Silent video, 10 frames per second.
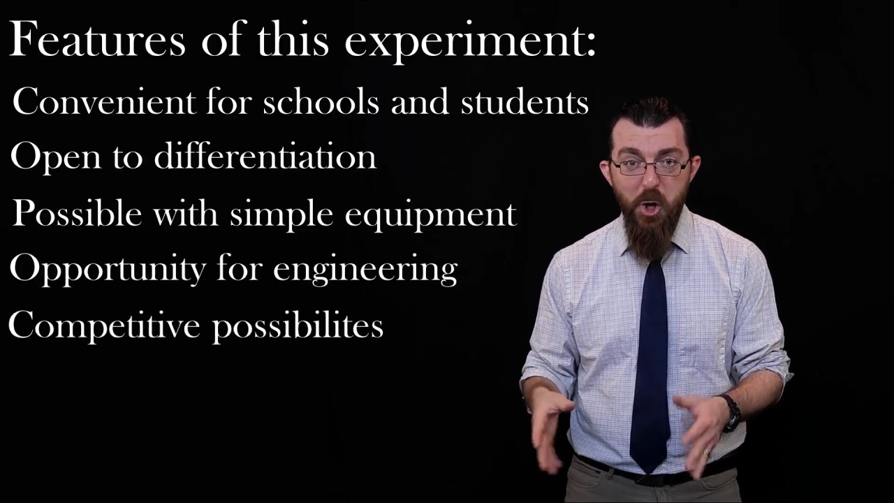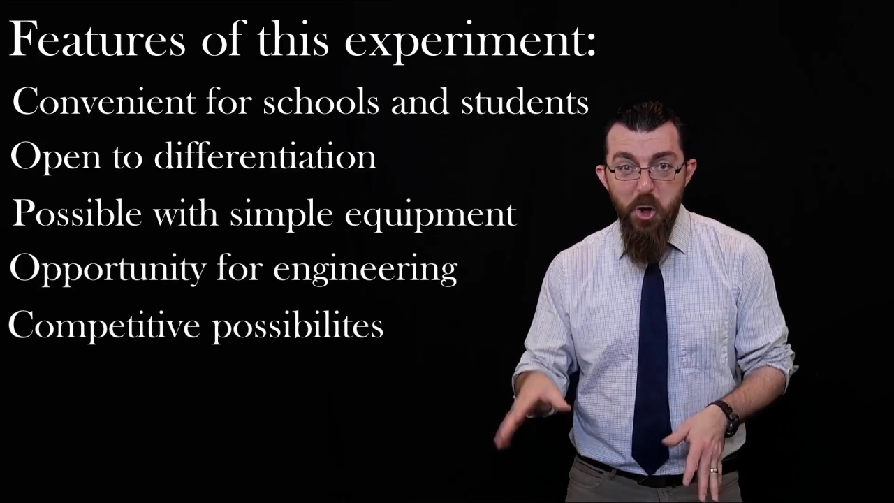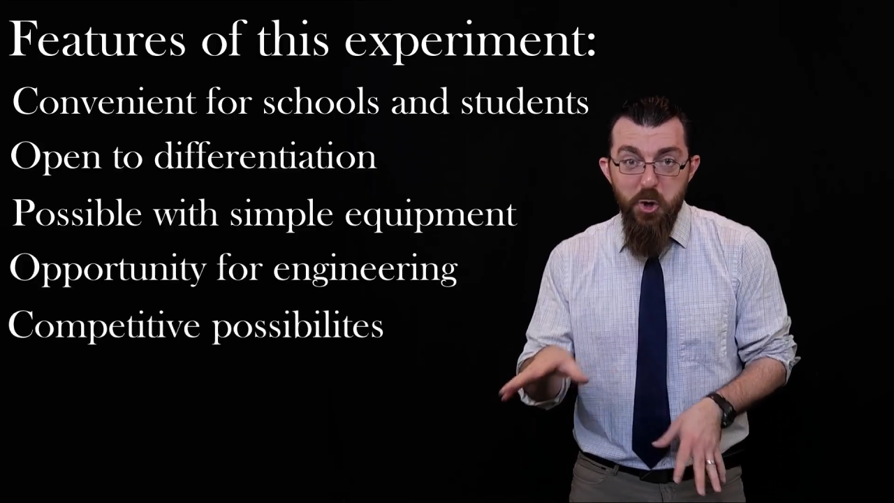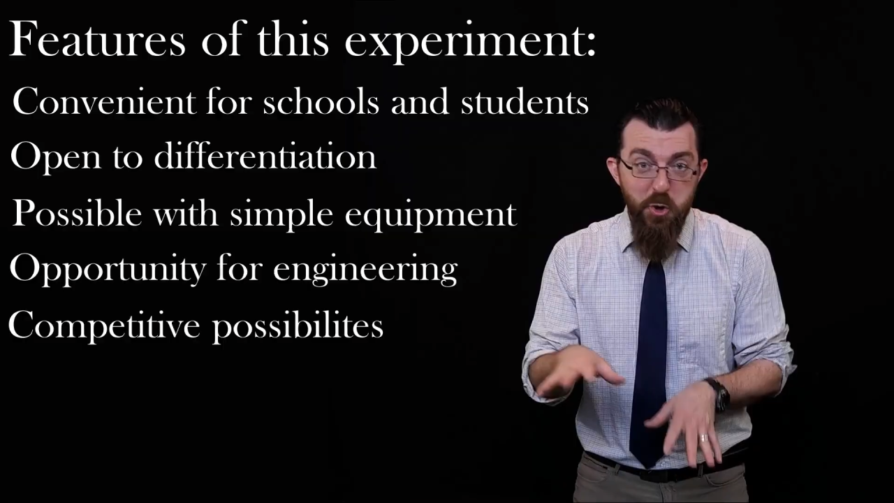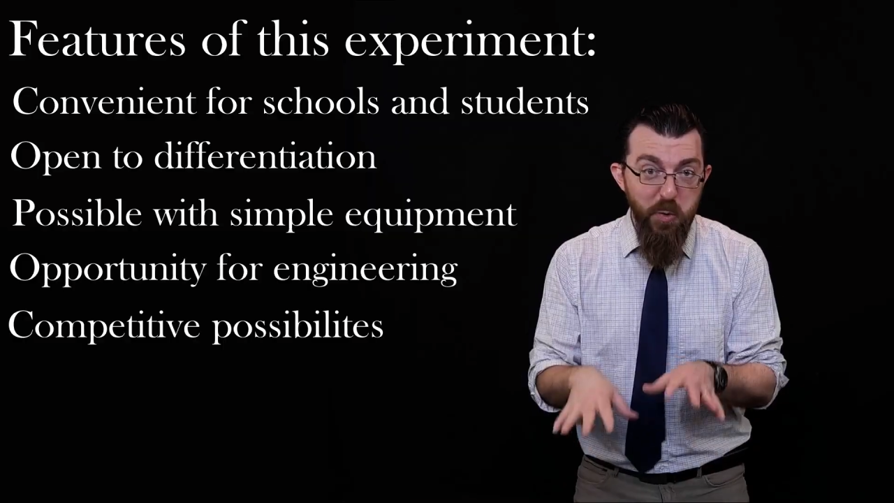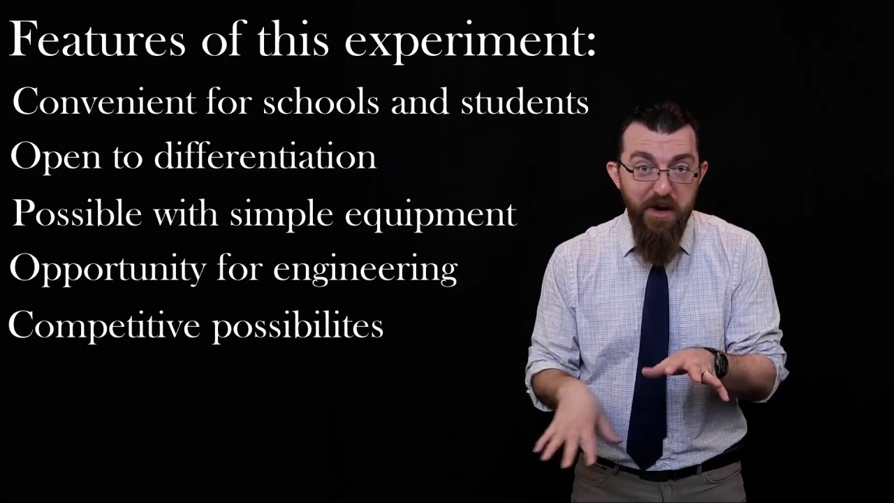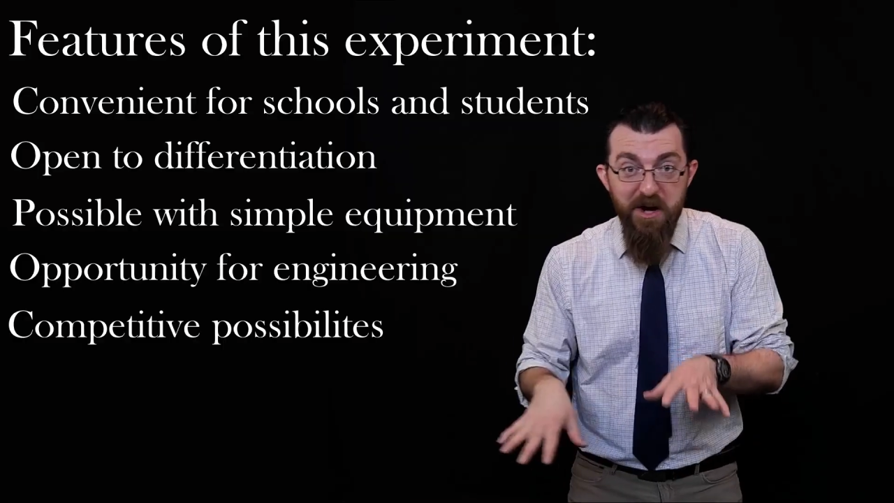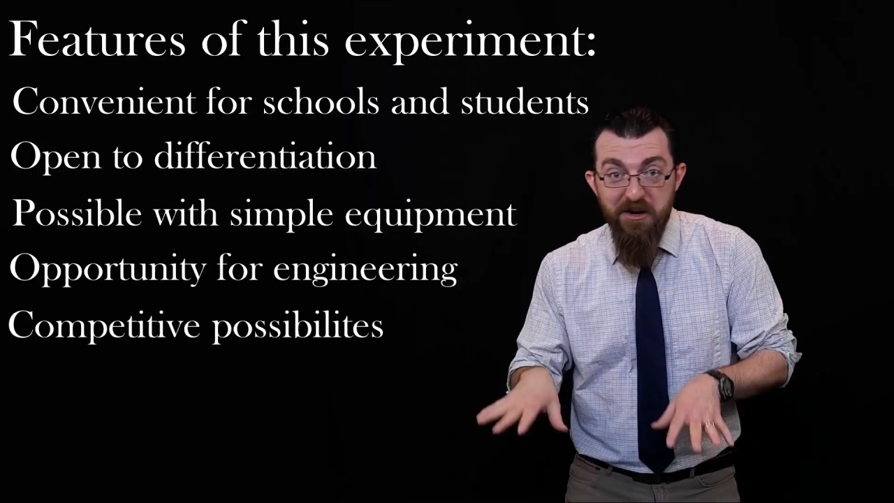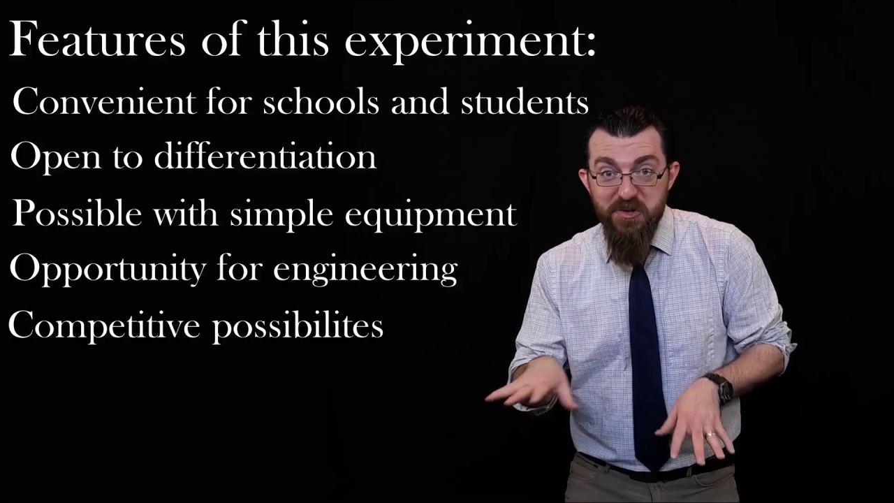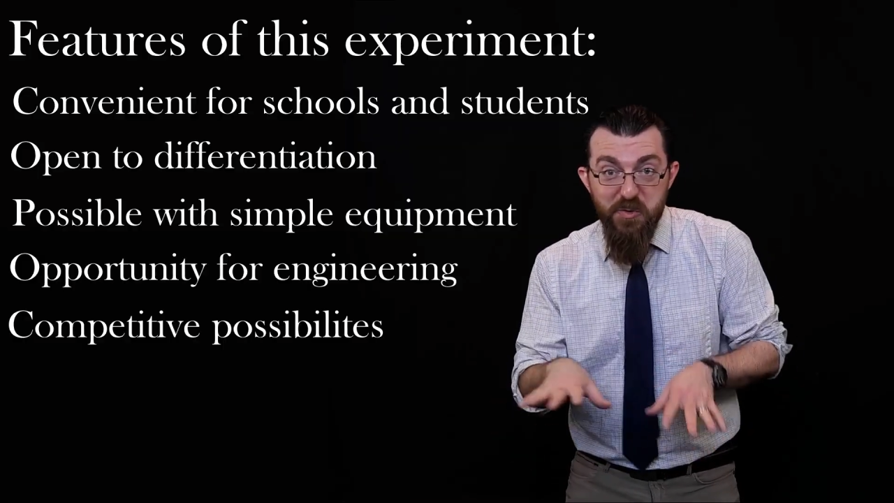who in
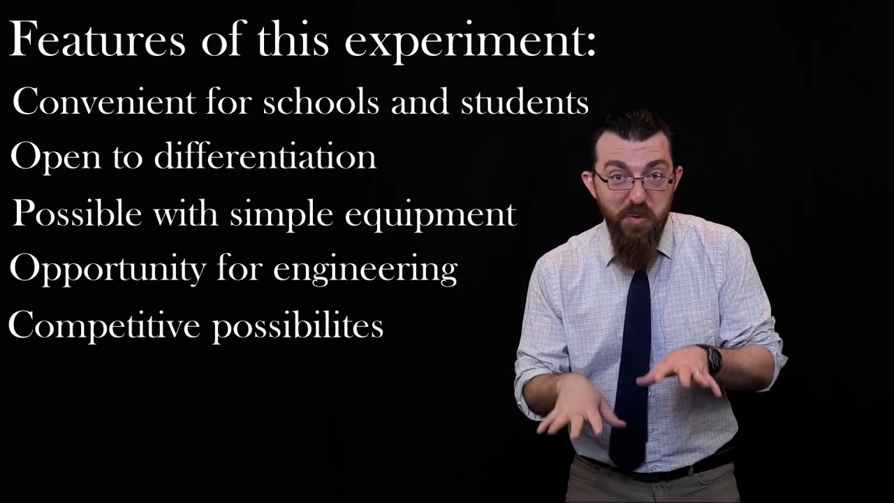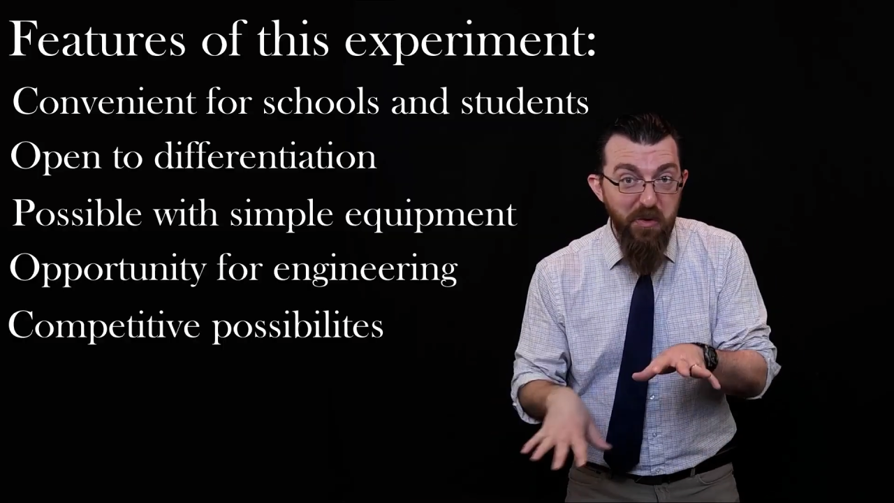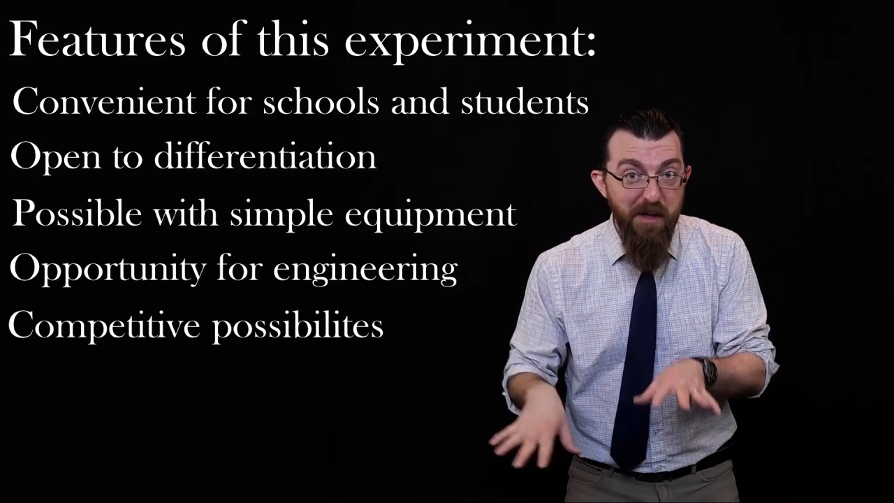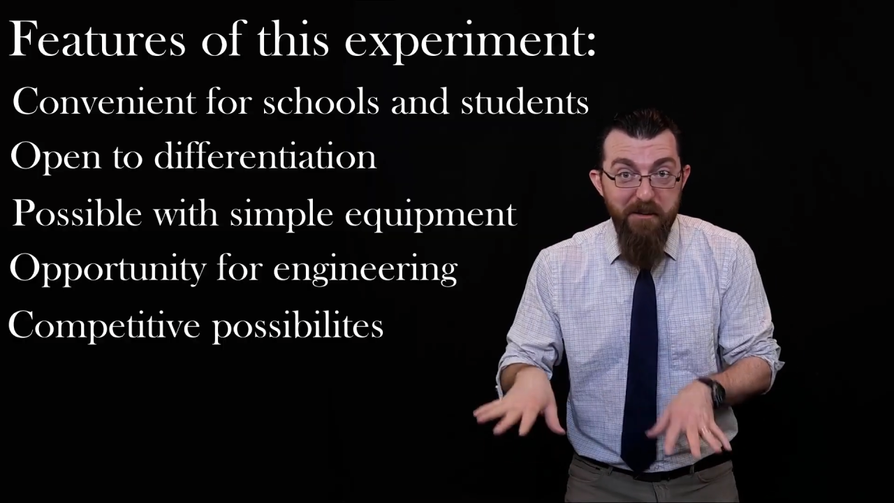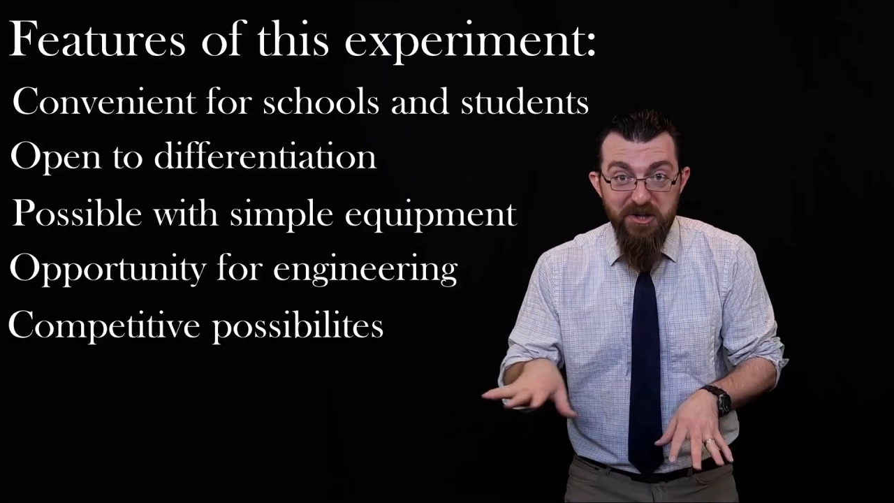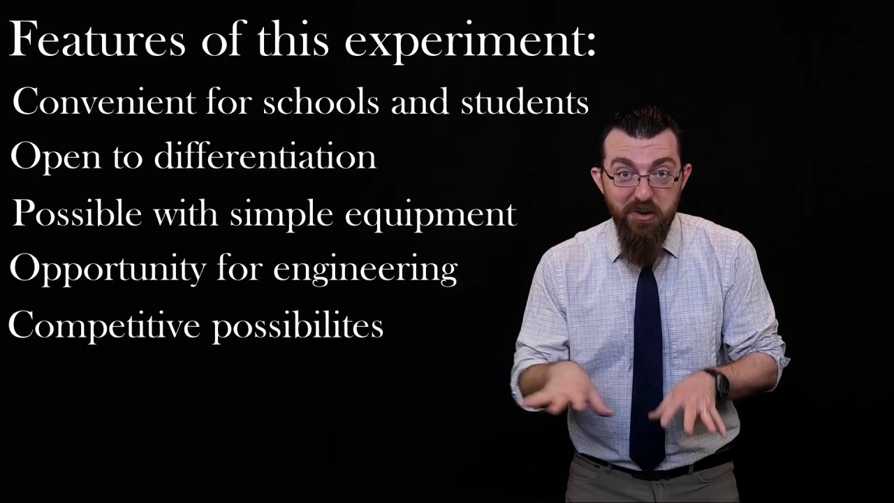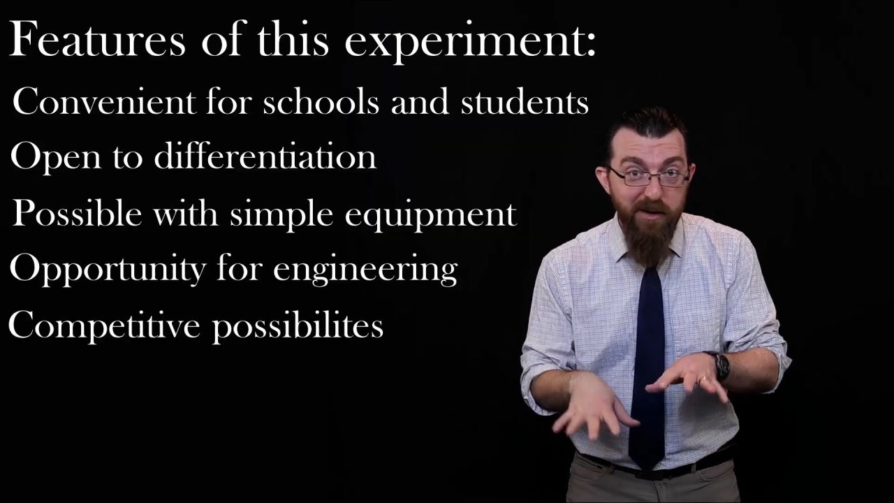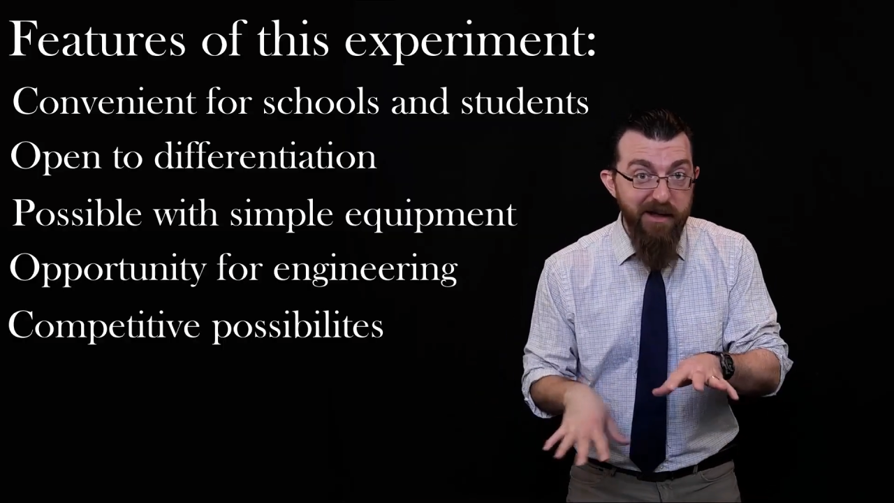our school can measure our